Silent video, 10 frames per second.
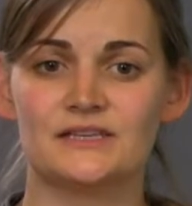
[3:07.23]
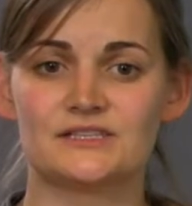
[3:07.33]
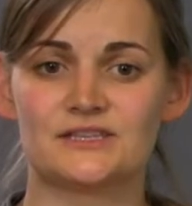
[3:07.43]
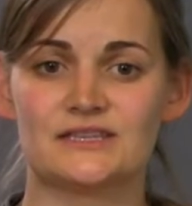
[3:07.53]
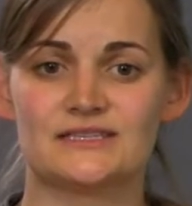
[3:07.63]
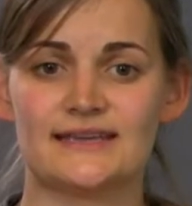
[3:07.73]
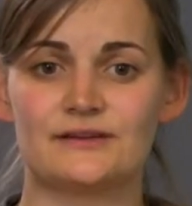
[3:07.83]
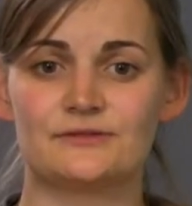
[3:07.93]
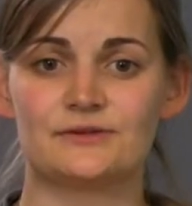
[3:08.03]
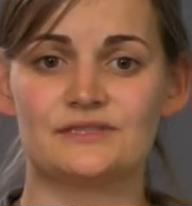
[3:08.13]
So in the
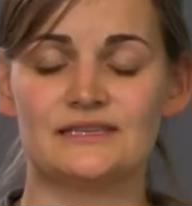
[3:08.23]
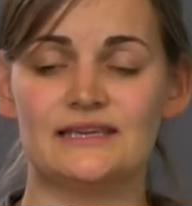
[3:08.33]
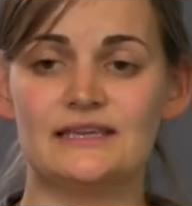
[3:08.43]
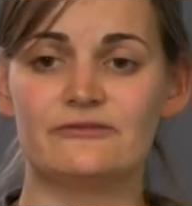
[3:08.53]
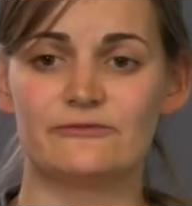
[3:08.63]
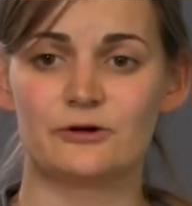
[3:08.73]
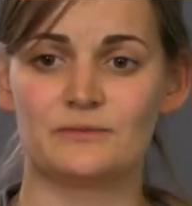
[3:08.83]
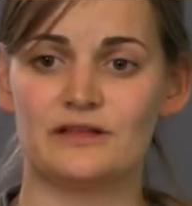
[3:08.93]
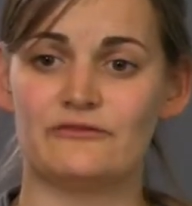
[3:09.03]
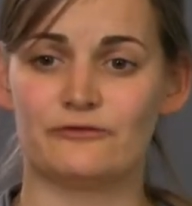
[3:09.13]
second row you see
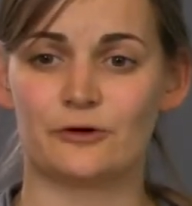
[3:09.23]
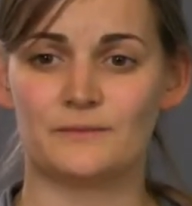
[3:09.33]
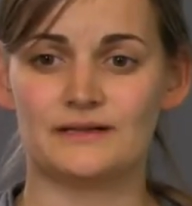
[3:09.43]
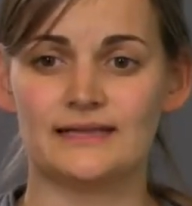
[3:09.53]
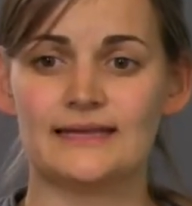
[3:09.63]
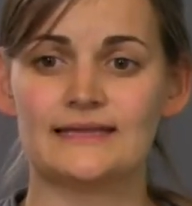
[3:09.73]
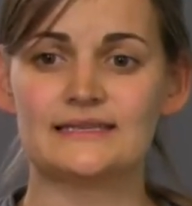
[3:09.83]
informal and formal.